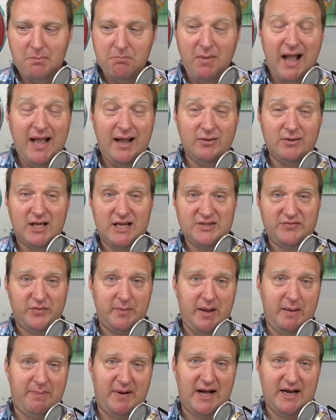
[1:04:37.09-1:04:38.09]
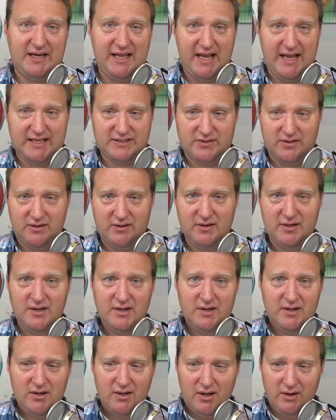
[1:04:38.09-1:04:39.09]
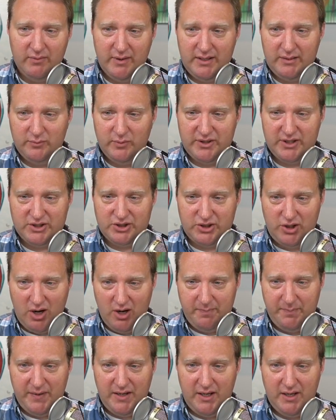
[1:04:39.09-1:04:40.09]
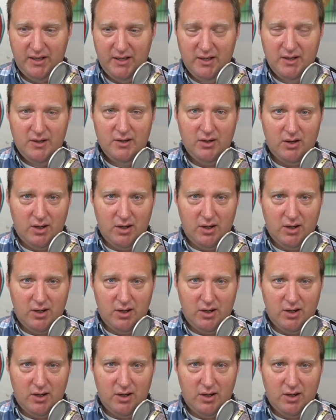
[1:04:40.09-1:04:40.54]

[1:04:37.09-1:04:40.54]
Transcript: my outlines for my podcast are are written with a sharpie